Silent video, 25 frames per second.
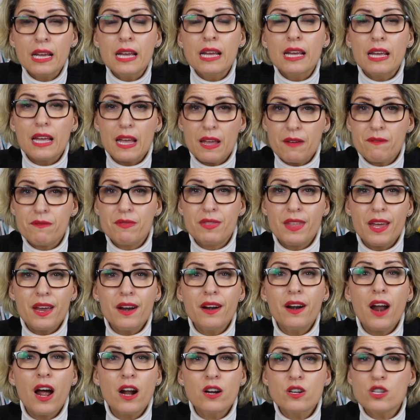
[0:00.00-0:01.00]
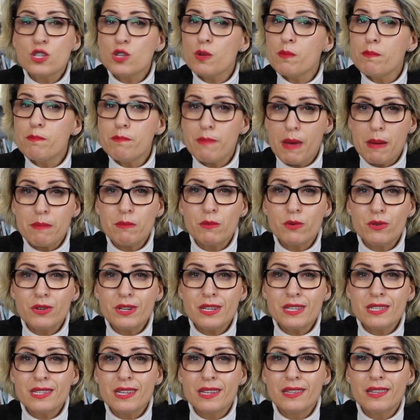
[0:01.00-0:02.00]
If there are some
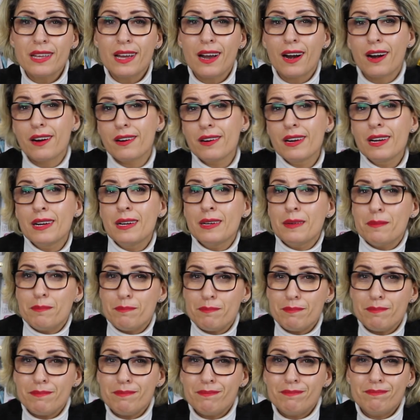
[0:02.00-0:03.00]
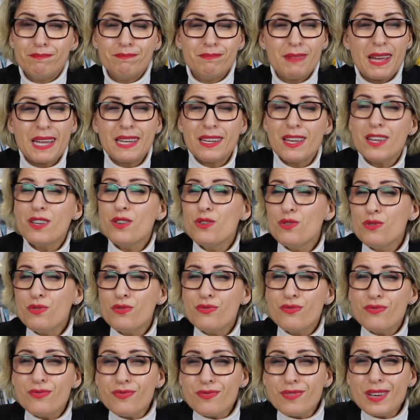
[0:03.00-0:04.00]
memories that they are making you
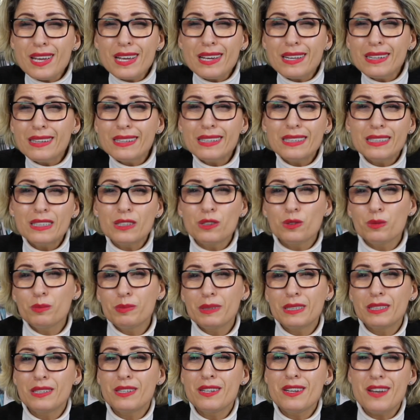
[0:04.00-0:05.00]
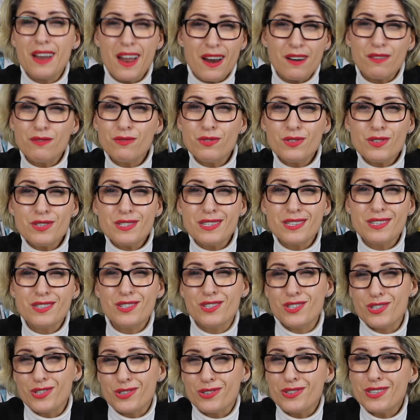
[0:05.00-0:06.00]
feel a little bit nervous
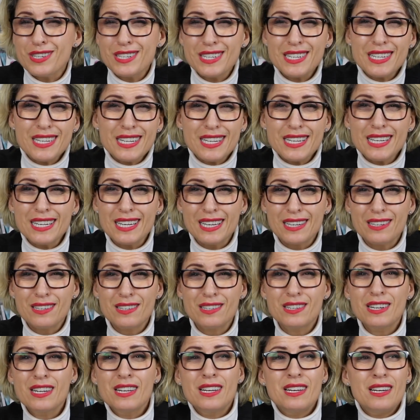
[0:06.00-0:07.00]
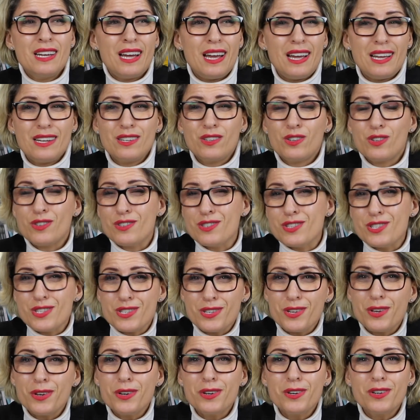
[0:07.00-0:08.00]
and dirty and
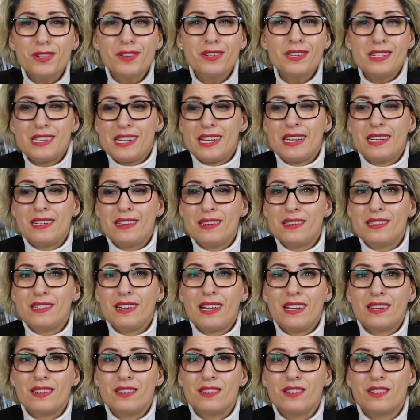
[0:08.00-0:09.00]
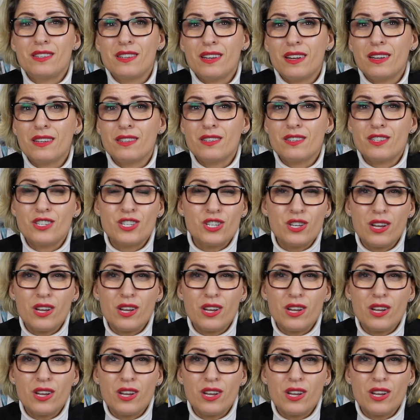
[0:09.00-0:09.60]
concerned and